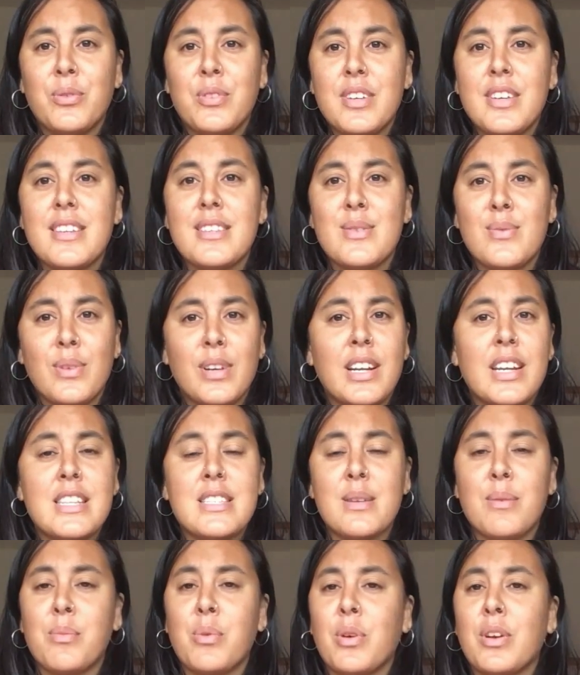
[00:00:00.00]
It's really
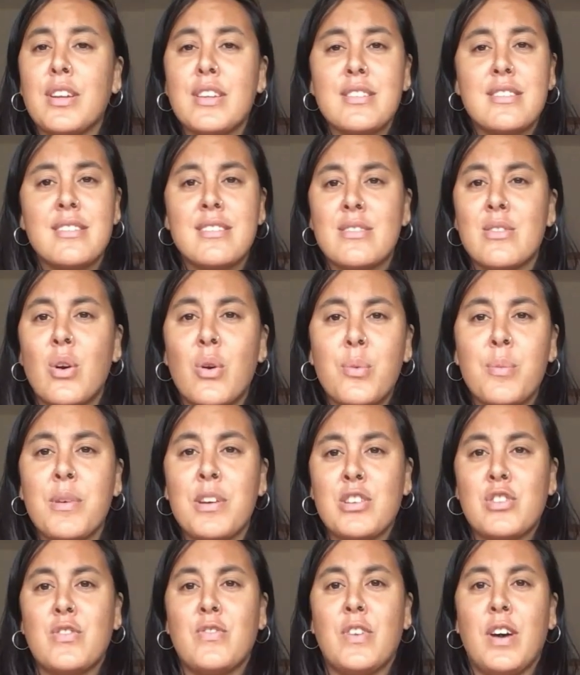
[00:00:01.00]
simple, and it's so
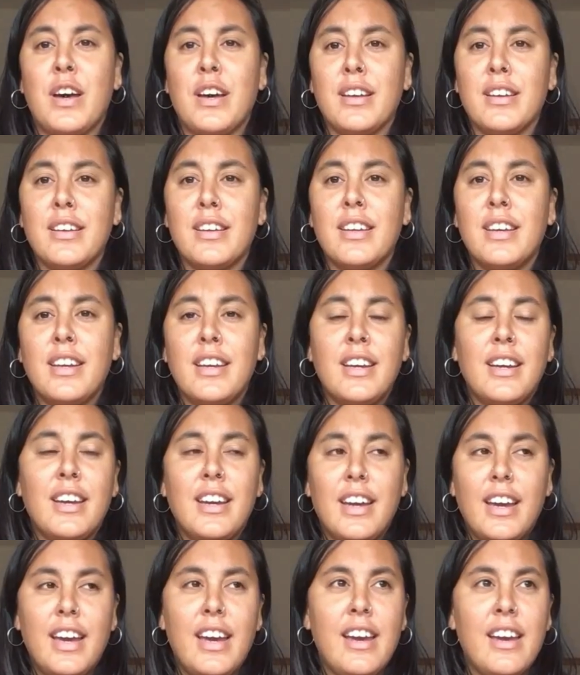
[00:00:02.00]
much fun,
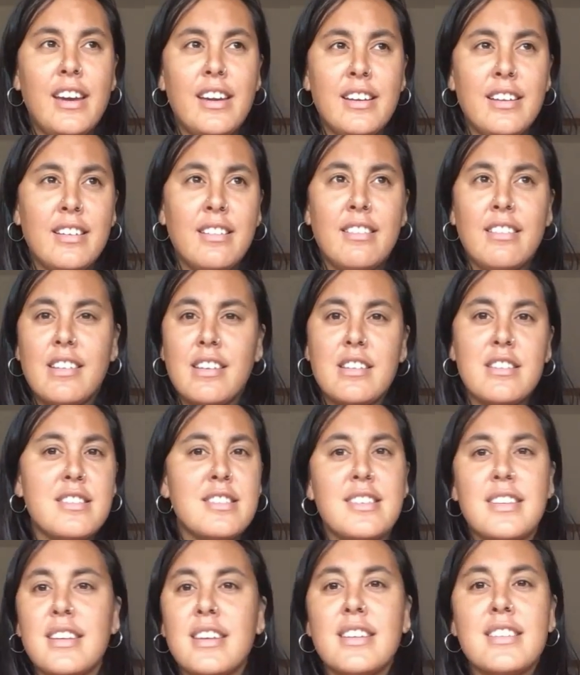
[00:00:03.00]
and
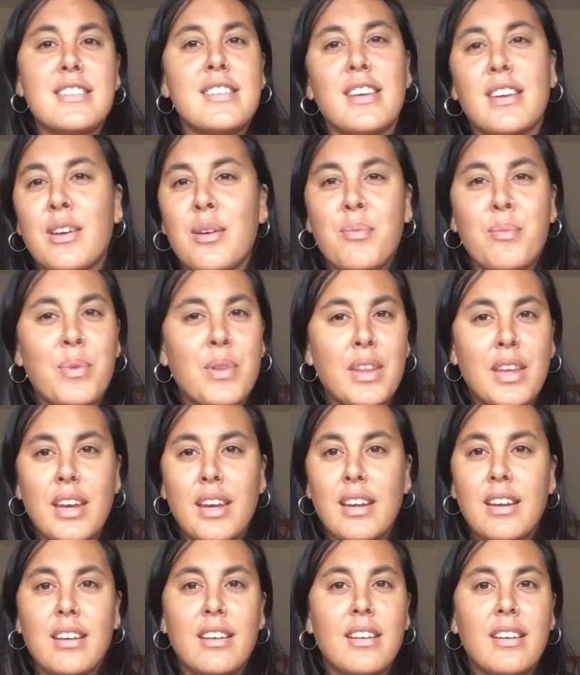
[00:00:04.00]
it's a
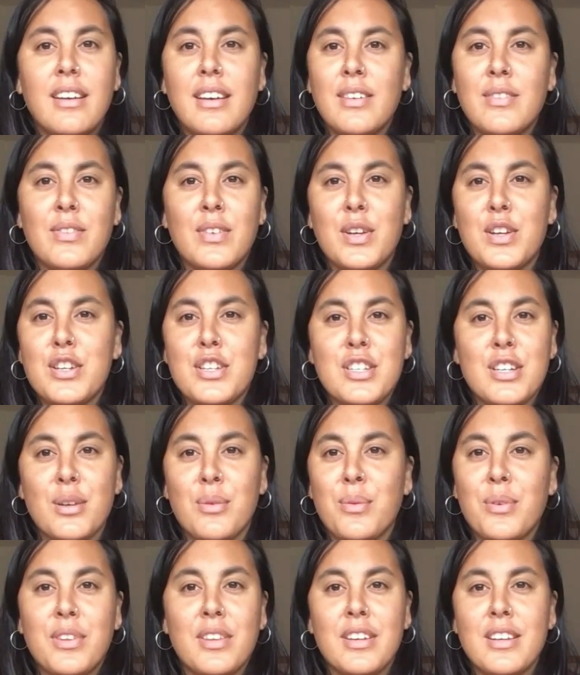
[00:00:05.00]
complete adventure
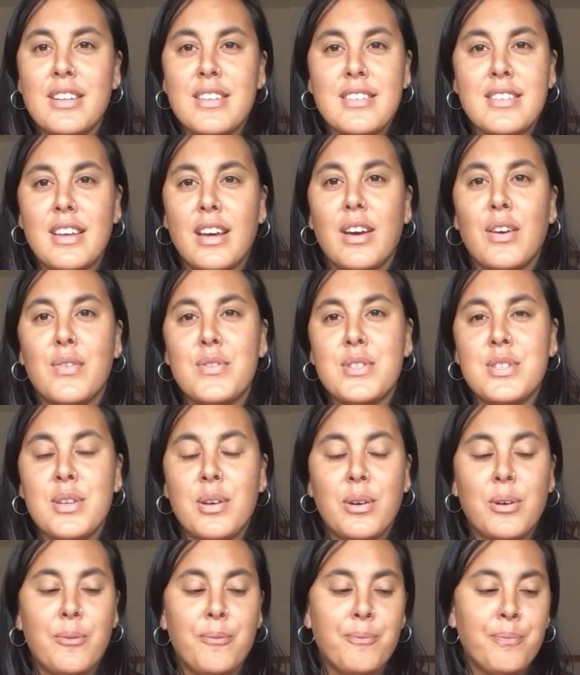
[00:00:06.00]
within itself.
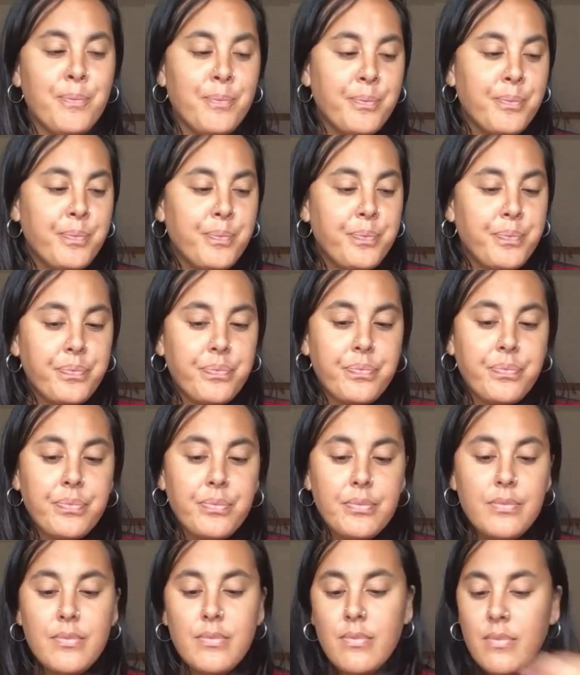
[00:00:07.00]
So
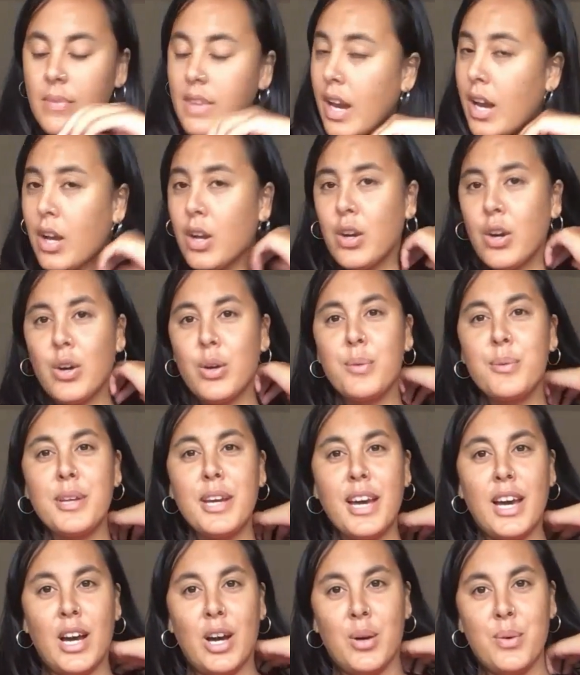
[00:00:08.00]
I hope
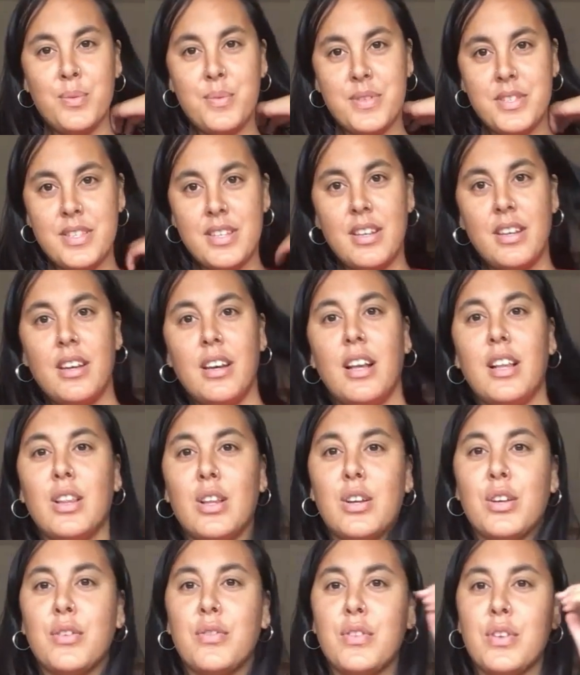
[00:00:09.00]
that helps a
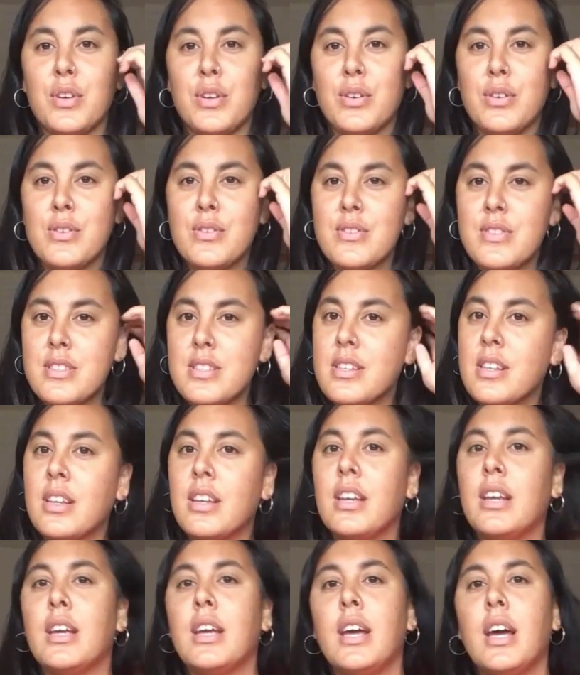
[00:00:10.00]
lot of yous
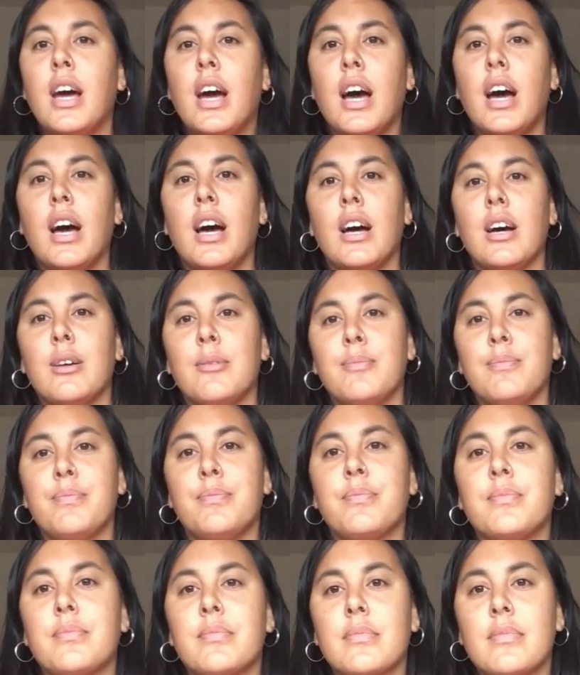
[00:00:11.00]

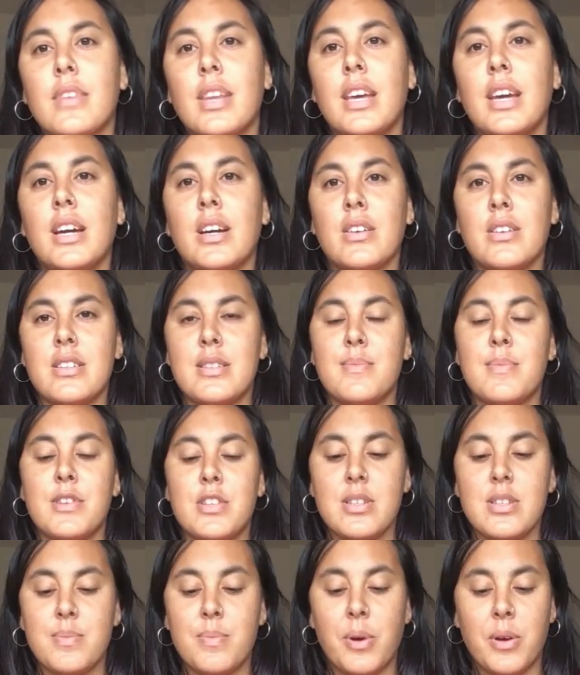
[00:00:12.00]
out as
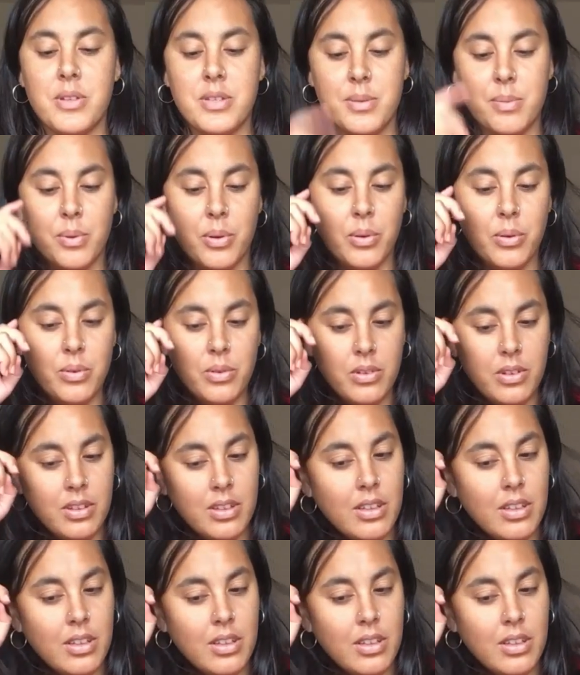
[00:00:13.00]
as possible.